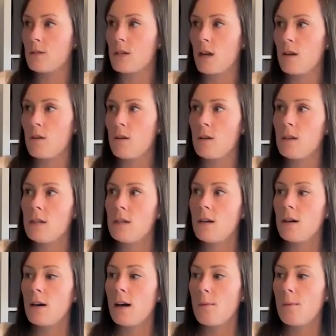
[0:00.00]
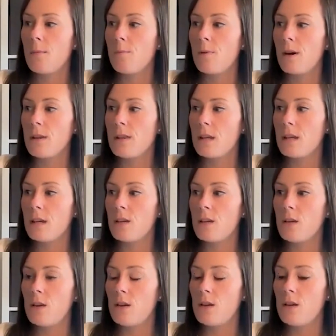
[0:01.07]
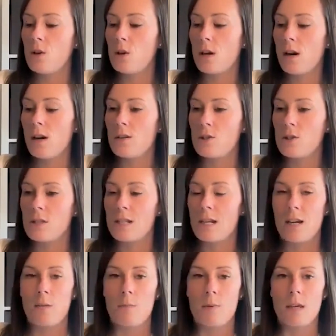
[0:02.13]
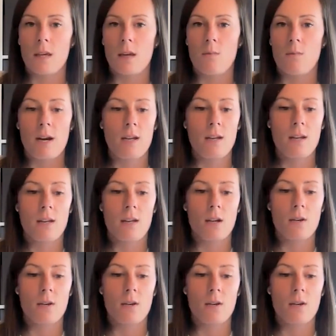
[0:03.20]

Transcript: So, but I think you can't just turn up thinking, right,